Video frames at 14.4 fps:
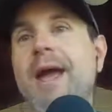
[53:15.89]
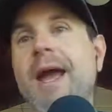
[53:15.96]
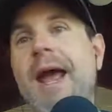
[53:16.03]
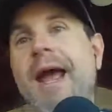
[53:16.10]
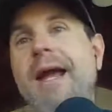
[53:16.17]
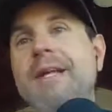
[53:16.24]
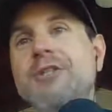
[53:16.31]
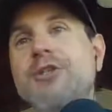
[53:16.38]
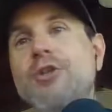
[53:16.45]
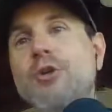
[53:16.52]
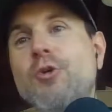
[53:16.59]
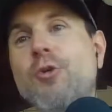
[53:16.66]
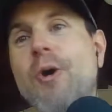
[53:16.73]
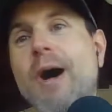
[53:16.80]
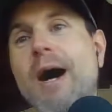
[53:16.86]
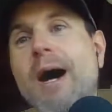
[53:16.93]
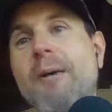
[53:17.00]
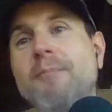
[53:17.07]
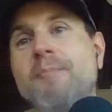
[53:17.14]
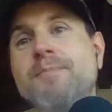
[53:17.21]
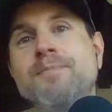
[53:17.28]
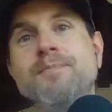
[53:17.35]
and
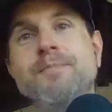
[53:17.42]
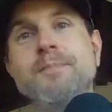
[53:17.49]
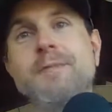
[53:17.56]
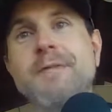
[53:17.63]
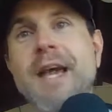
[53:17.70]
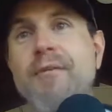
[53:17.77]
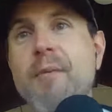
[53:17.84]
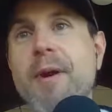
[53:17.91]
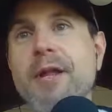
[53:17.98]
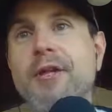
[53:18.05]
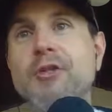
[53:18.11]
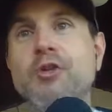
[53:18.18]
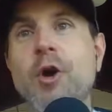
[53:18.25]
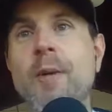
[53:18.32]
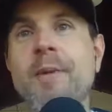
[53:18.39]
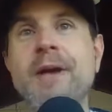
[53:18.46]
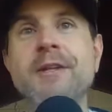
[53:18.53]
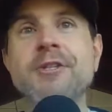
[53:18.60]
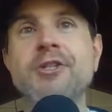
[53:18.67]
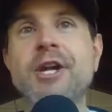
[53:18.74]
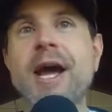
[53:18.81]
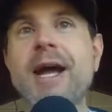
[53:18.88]
to everybody that joined me in the
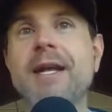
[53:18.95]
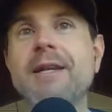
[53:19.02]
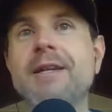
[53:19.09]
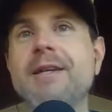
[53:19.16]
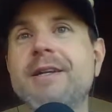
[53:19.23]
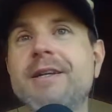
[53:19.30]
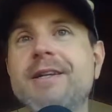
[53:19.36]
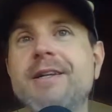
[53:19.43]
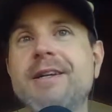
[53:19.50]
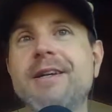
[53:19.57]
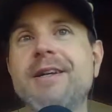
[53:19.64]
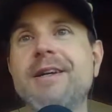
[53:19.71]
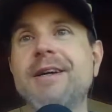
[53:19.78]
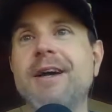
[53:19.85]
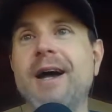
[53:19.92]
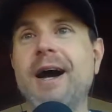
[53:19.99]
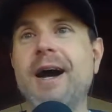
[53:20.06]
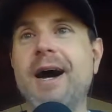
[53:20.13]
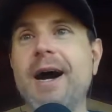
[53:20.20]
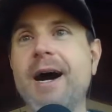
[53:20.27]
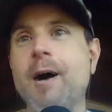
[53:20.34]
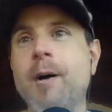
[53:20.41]
chat.
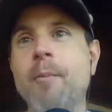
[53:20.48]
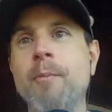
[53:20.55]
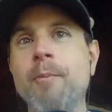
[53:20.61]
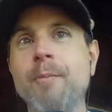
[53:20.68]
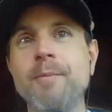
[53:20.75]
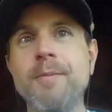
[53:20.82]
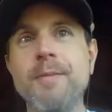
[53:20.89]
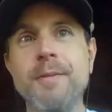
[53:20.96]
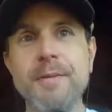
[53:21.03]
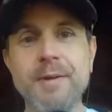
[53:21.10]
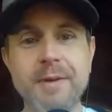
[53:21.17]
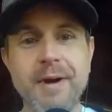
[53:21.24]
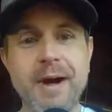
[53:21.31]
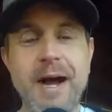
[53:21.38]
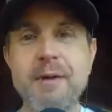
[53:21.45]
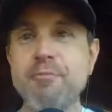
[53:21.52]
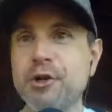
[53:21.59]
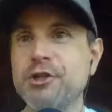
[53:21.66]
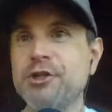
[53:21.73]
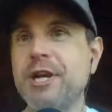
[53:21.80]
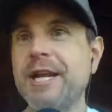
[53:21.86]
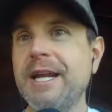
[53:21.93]
I
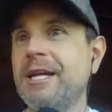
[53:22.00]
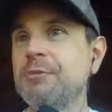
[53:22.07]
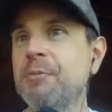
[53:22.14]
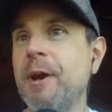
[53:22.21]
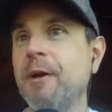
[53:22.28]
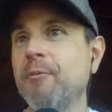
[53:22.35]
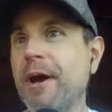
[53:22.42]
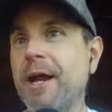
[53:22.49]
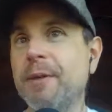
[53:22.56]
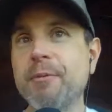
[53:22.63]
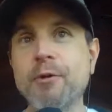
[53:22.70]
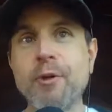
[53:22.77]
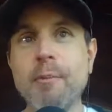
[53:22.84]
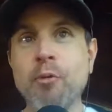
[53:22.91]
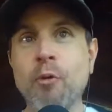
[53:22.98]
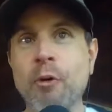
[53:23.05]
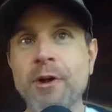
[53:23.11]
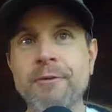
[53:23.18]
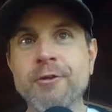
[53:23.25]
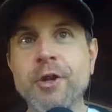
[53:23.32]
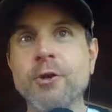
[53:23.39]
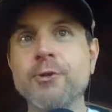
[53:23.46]
appreciate it. Ishmael brought up a great point
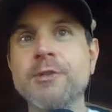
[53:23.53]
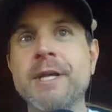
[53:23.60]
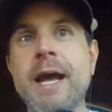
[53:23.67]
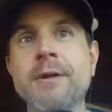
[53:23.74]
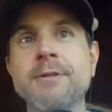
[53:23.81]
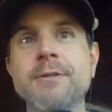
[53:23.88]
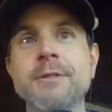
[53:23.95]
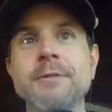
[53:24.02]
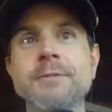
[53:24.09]
of closing out